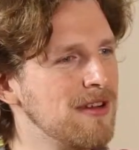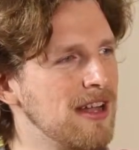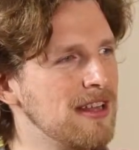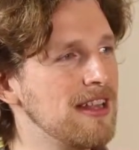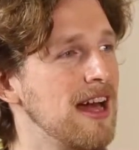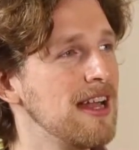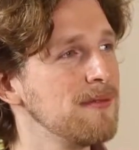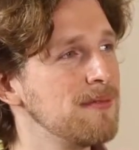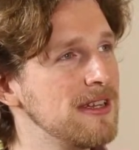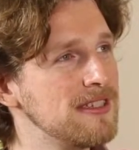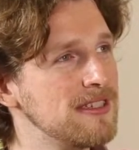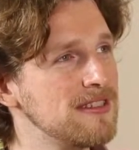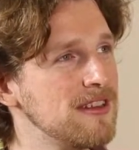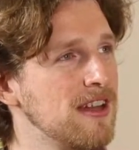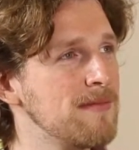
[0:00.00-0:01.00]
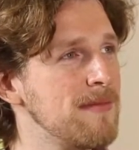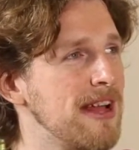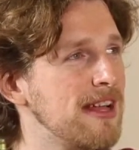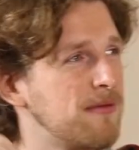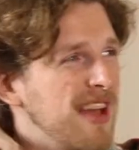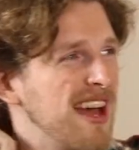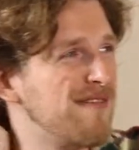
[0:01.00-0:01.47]
a lot of places in
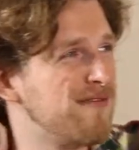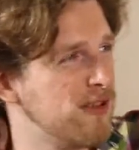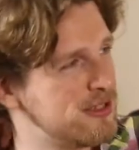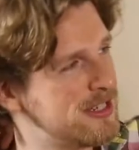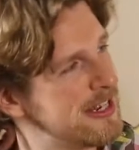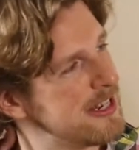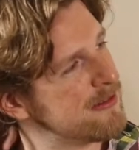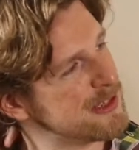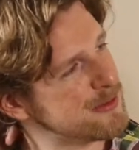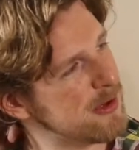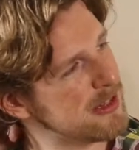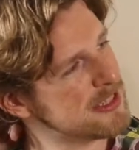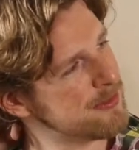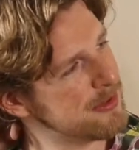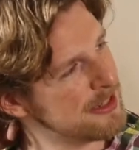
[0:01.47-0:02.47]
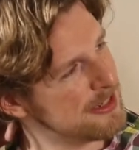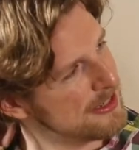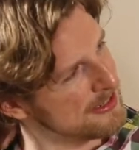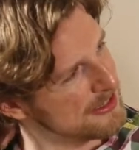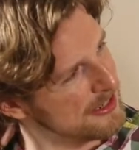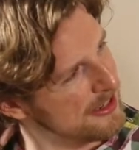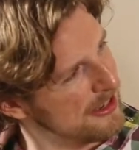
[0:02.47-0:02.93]
Automatic, we have rotating
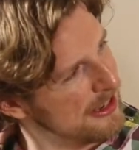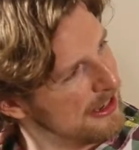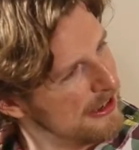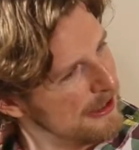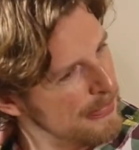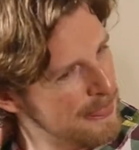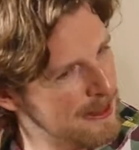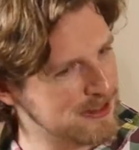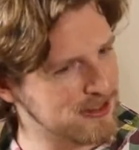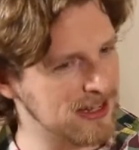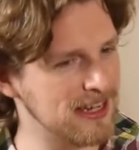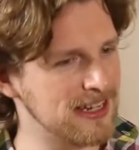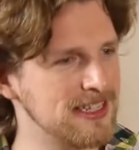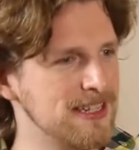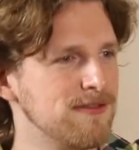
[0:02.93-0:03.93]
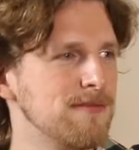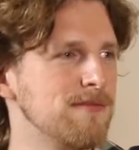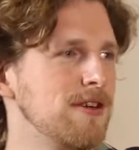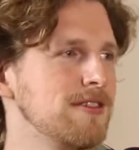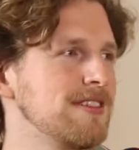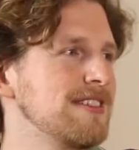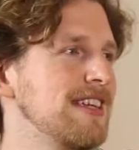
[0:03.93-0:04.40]
responsibilities. So like a different
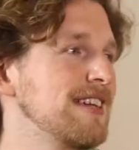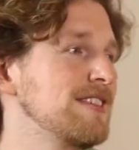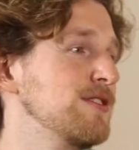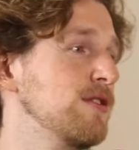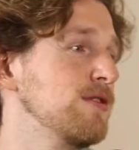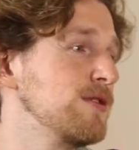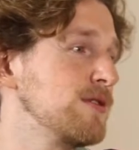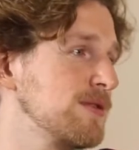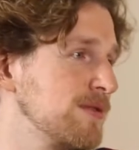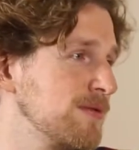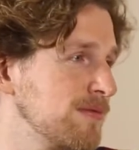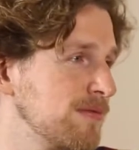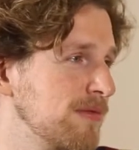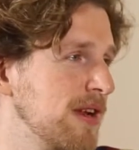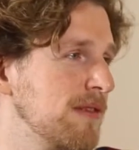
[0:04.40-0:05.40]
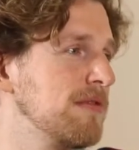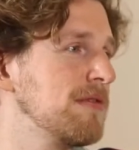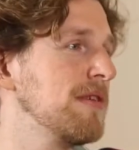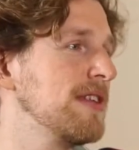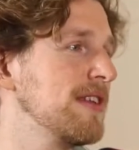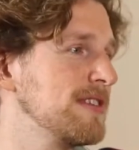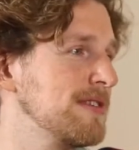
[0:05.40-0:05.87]
person takes notes
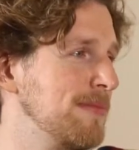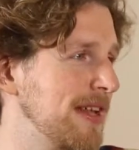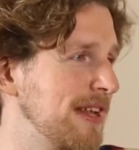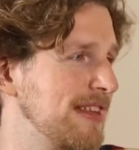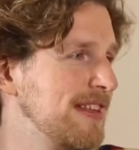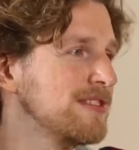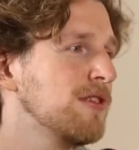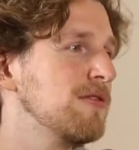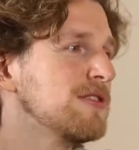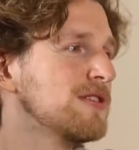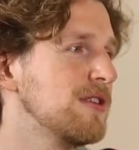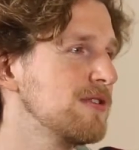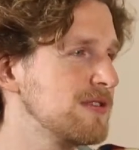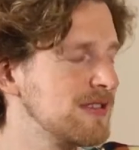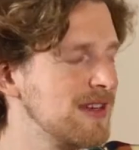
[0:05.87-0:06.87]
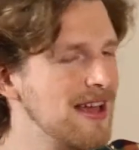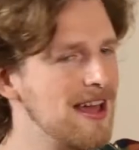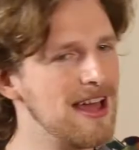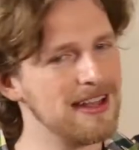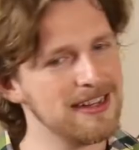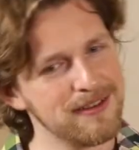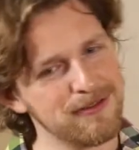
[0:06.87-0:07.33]
whenever there's a meeting. There's always notes,
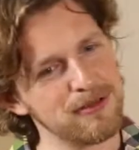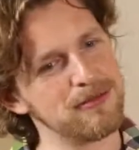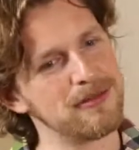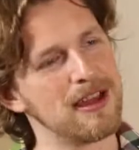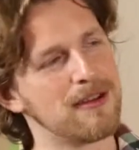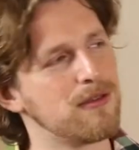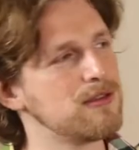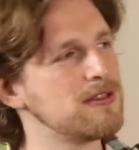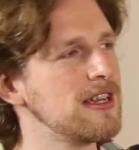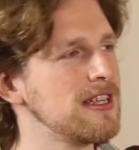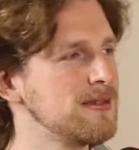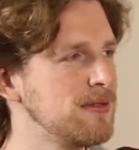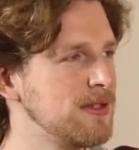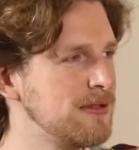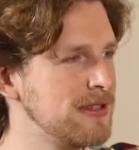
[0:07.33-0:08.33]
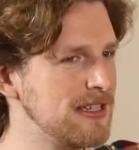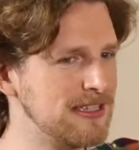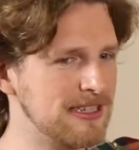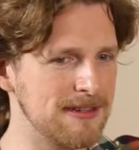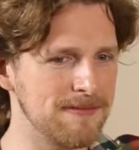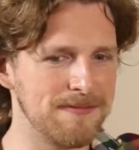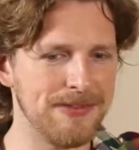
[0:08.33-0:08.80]
and that rotates between the
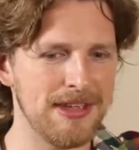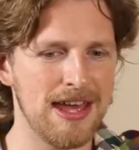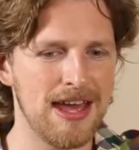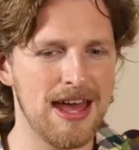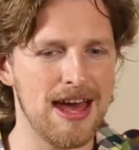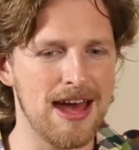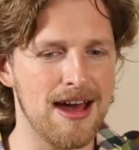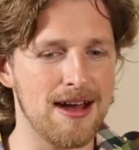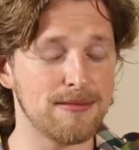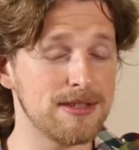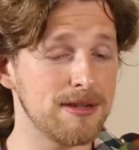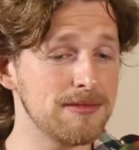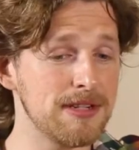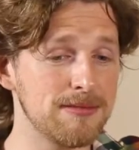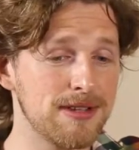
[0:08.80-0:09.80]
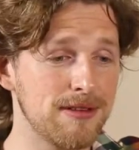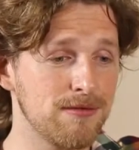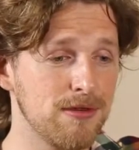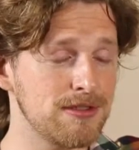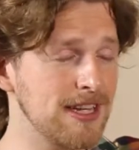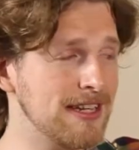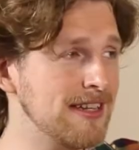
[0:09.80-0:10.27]
team. Some teams have
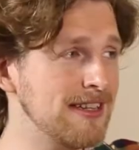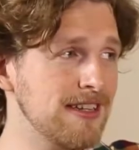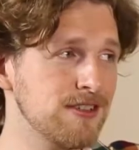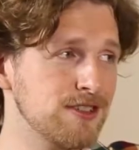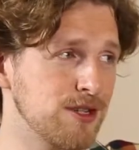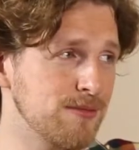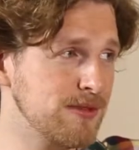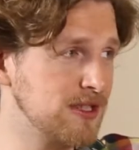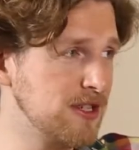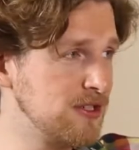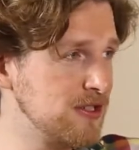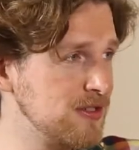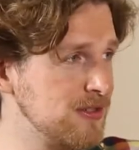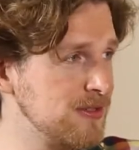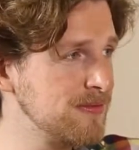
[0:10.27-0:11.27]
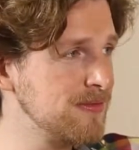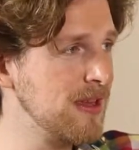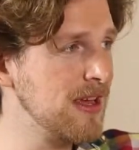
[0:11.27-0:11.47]
rotating leadership positions,